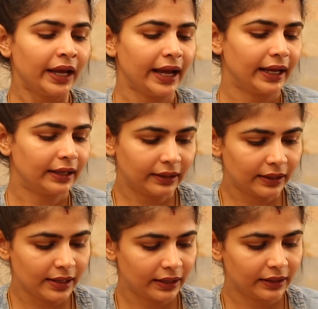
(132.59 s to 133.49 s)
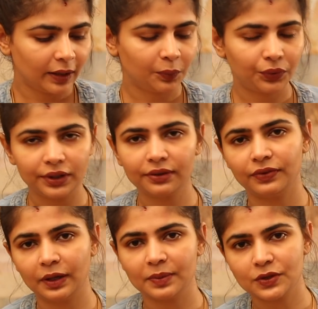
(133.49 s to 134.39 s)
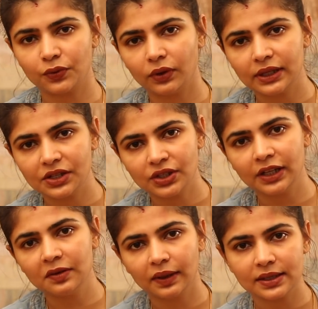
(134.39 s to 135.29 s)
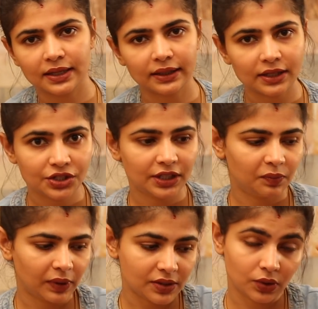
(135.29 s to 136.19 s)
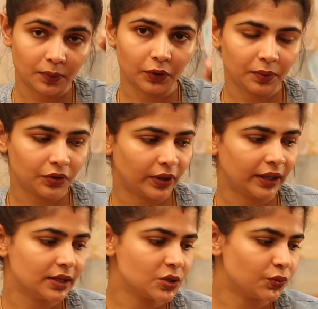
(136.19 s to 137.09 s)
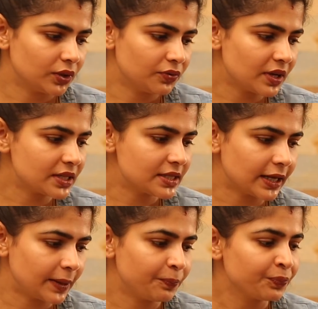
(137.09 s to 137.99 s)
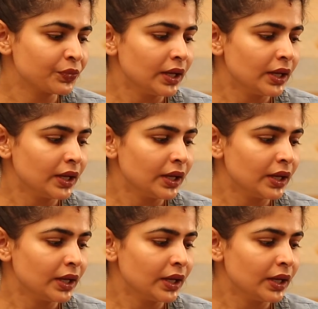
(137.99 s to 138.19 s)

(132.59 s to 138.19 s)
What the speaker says: and they are pretty famous for their jelly mask and their sheet mask. So I'm going to be trying this for the first time.